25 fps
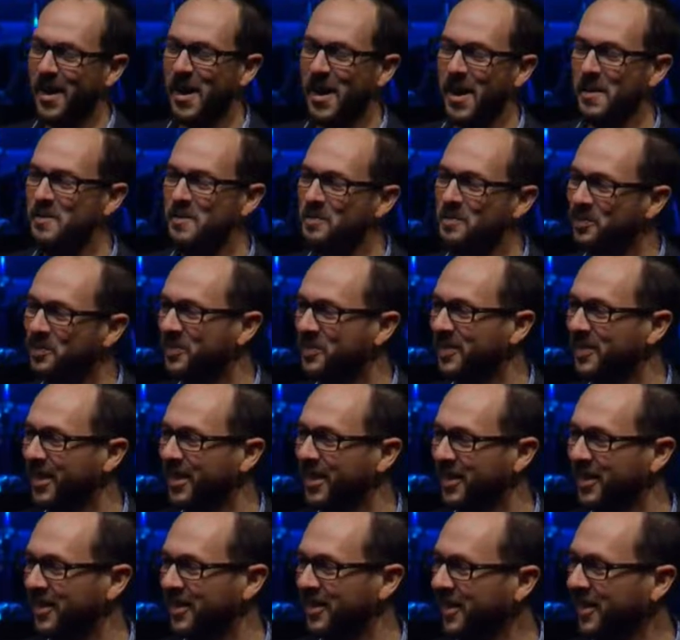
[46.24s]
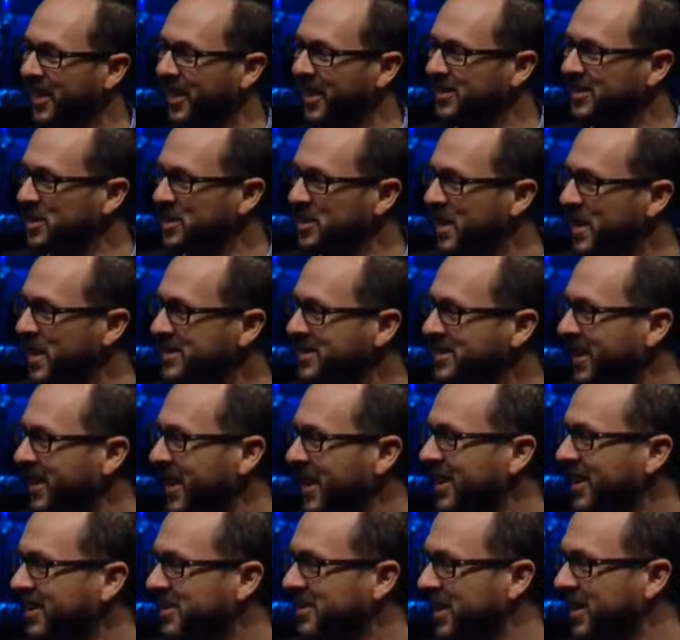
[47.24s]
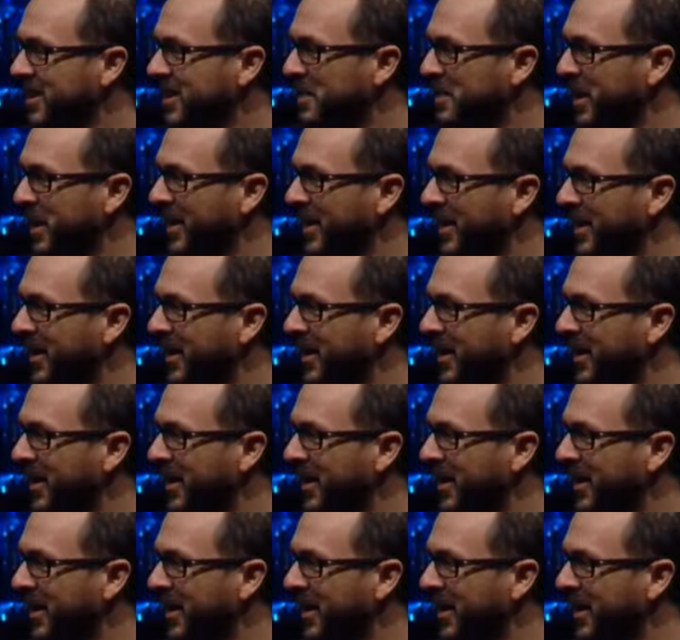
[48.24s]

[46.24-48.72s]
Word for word: um, well, thanks so much, Glenn. It's great to be